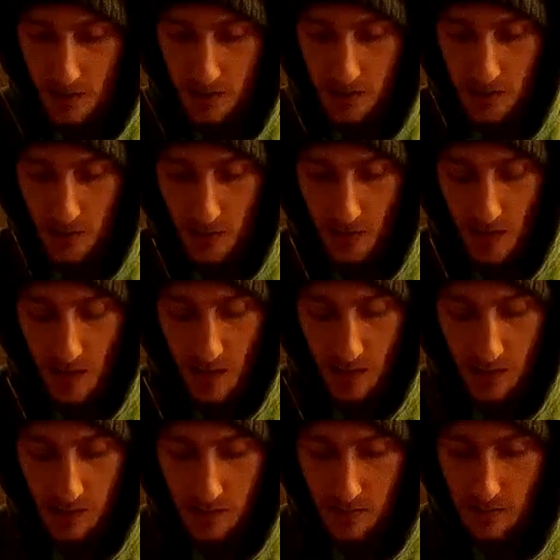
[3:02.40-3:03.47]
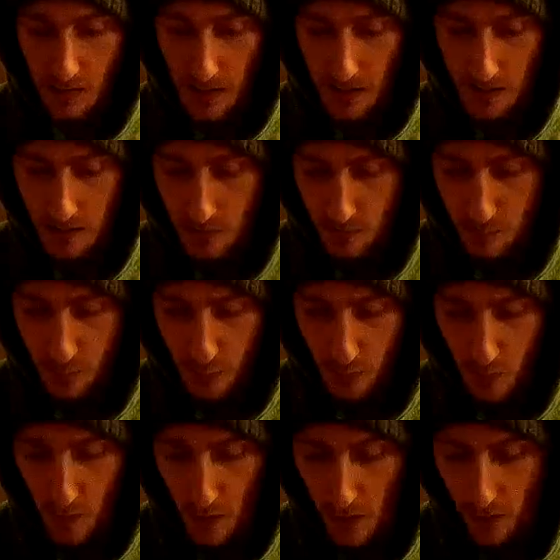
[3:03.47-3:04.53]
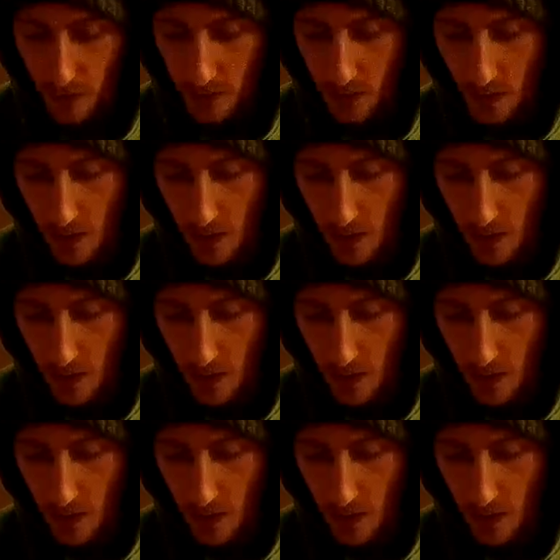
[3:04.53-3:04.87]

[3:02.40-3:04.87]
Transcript: So yeah, it's excellent build quality.